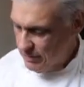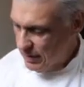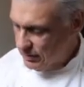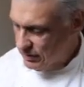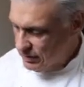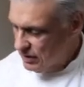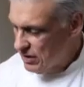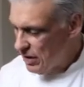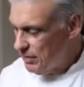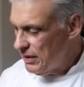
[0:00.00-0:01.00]
about
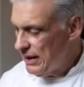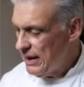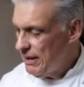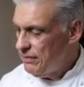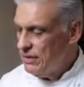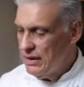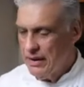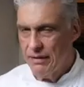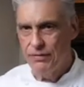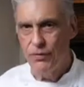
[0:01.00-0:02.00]
a cup and a half.
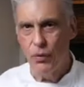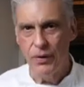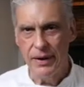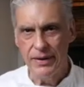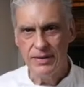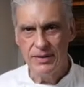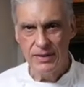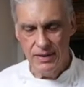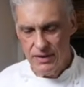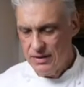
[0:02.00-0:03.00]
I got 4 eggs.